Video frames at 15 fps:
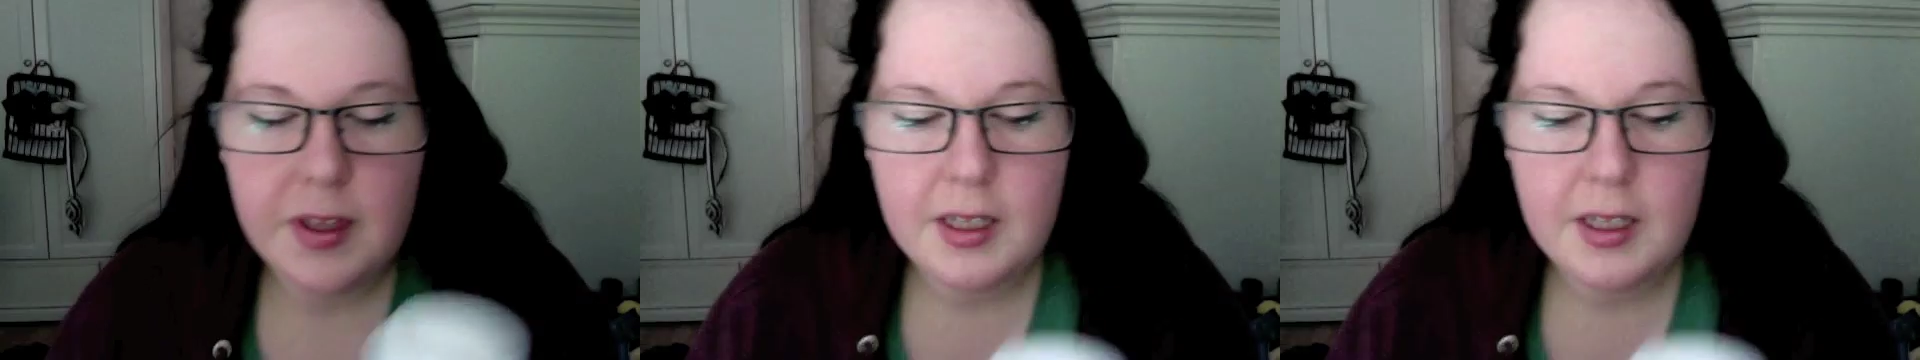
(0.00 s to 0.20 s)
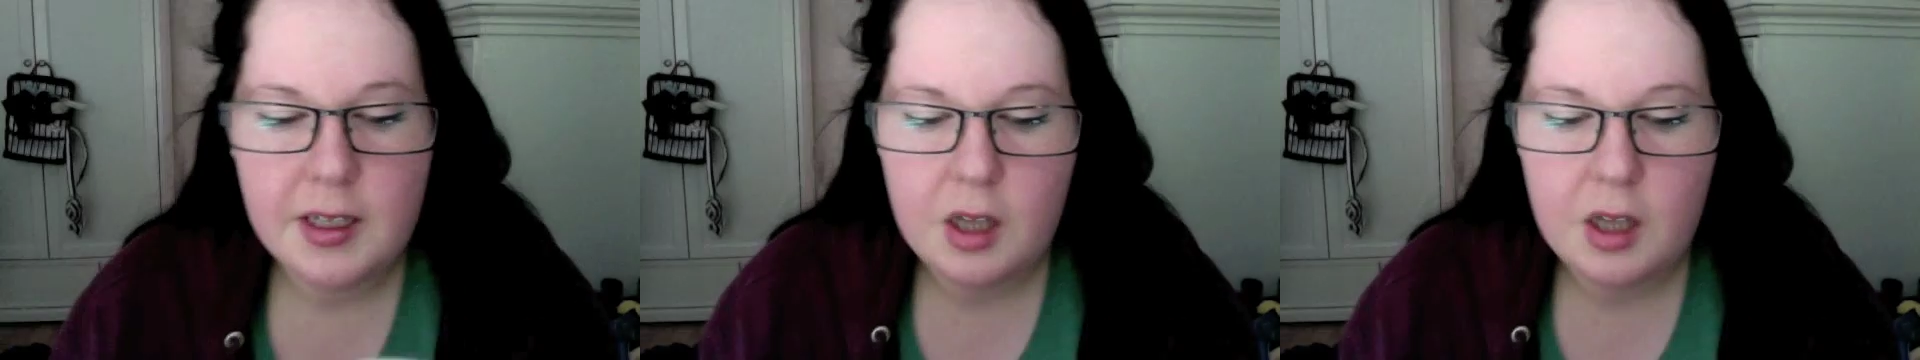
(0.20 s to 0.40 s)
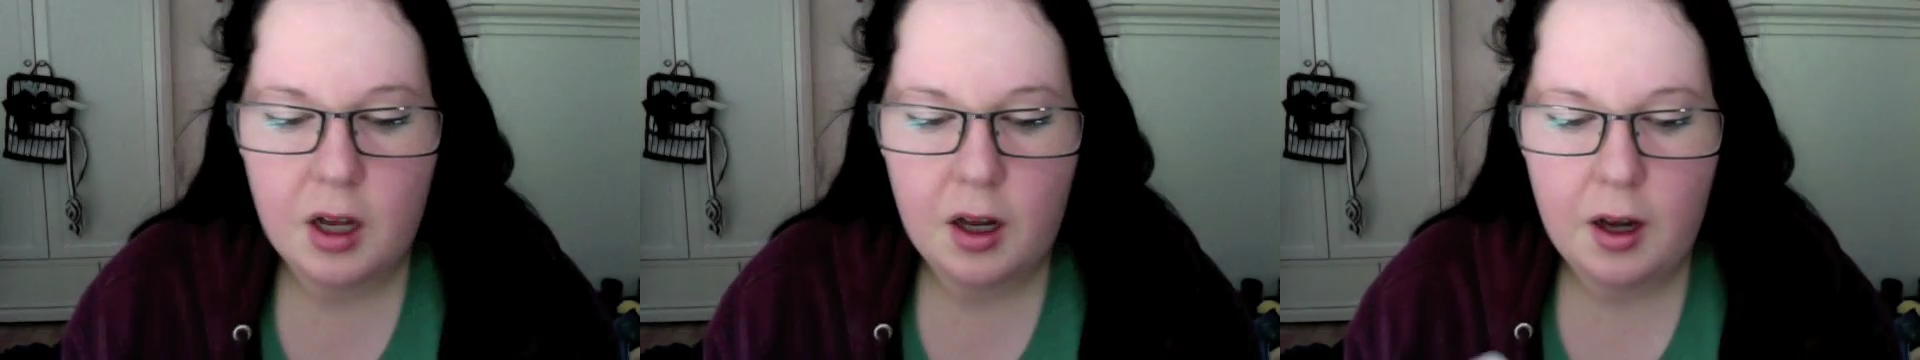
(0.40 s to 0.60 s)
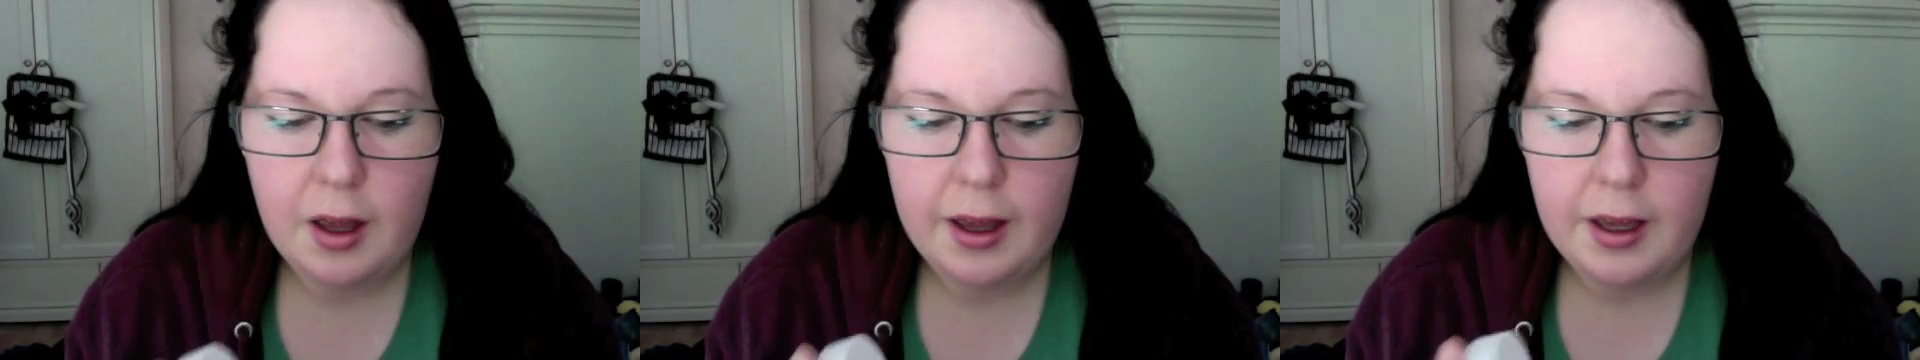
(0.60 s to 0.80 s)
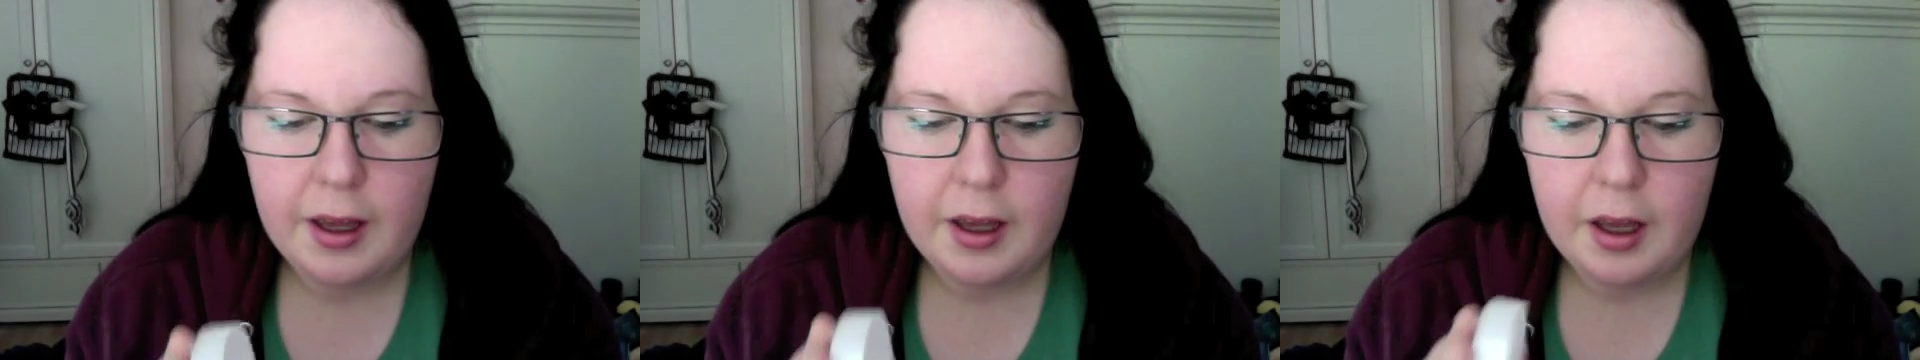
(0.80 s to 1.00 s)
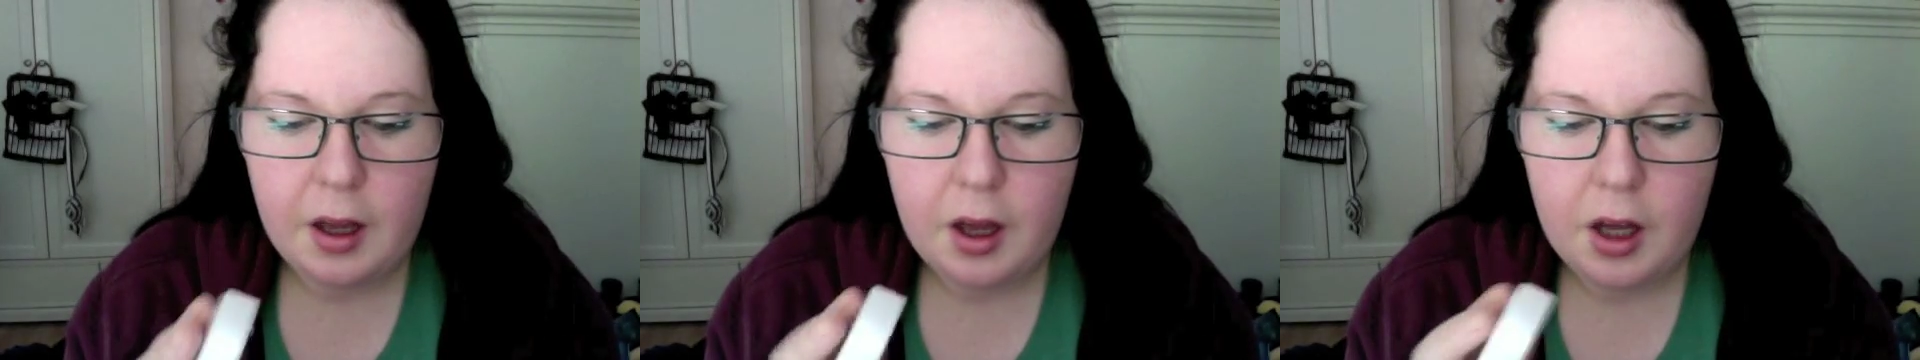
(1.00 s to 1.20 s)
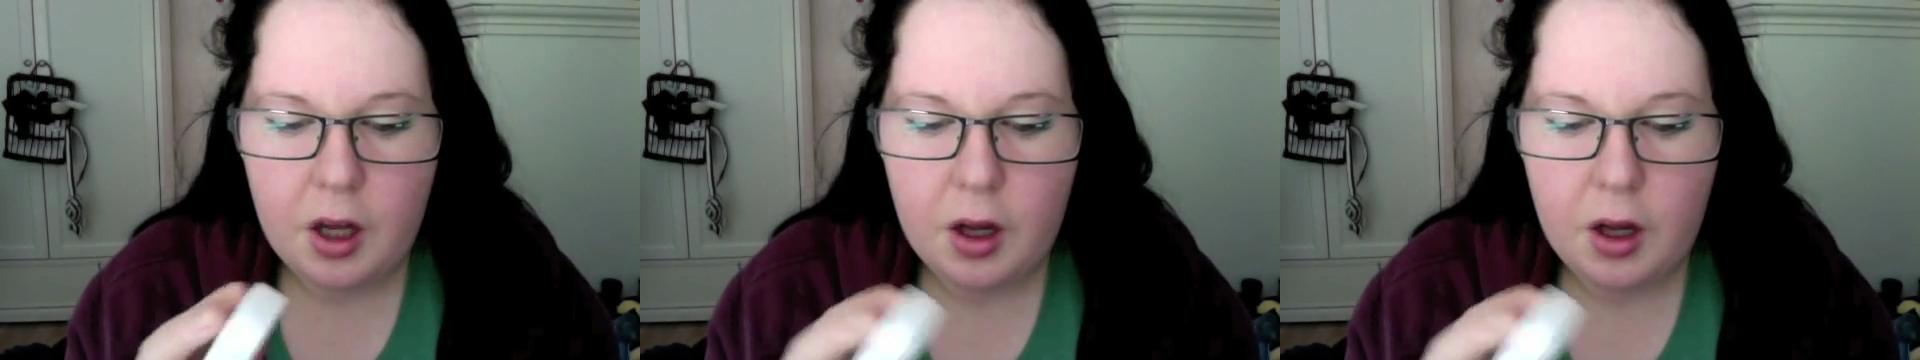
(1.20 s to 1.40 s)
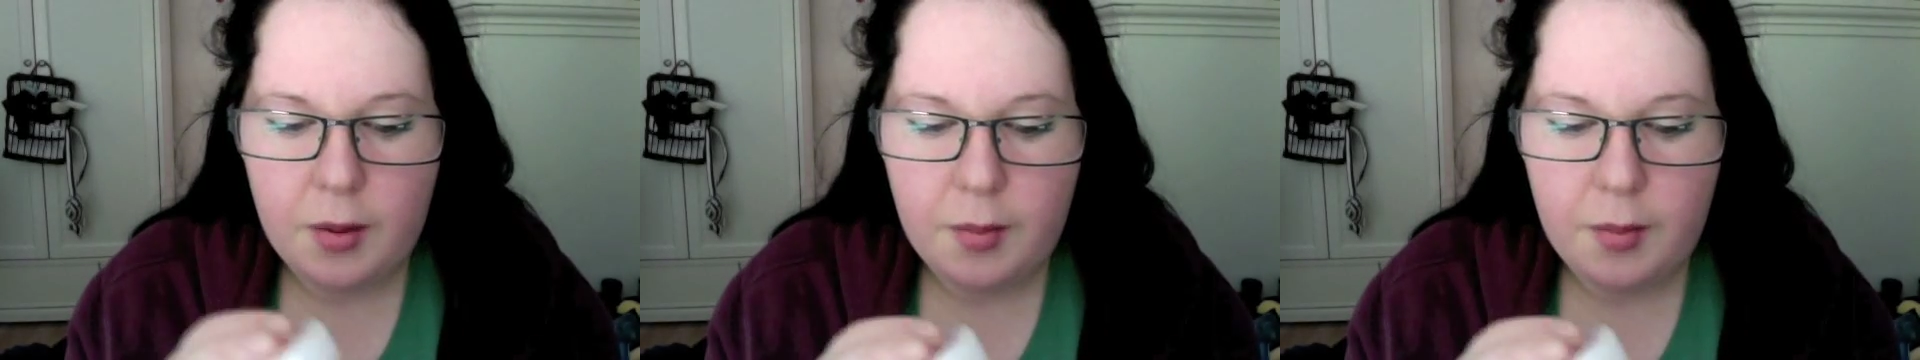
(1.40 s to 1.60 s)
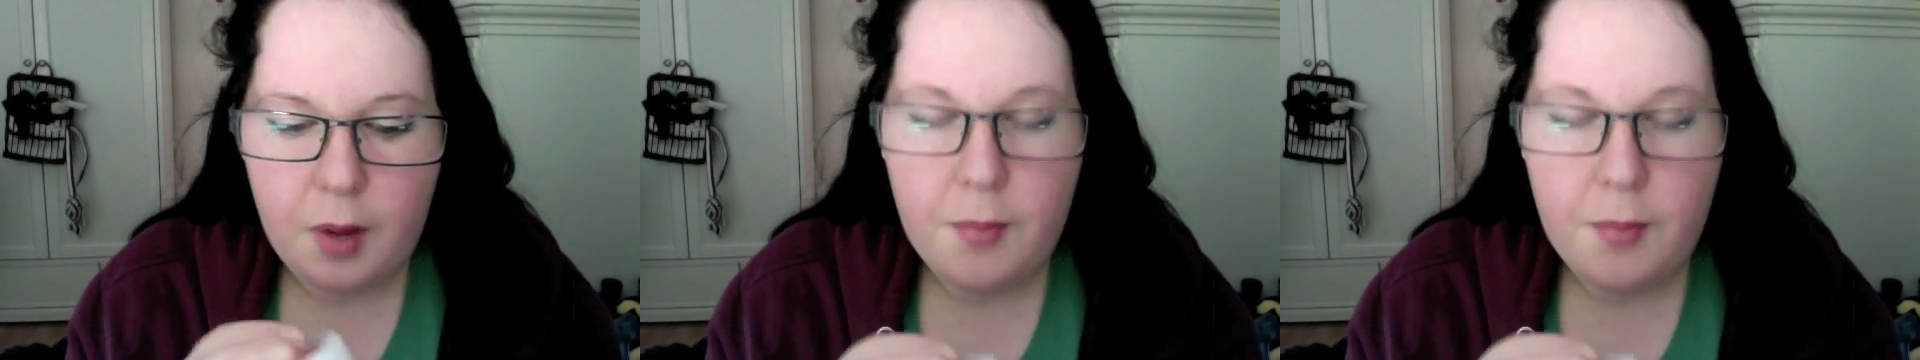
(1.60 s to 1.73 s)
is kind of like a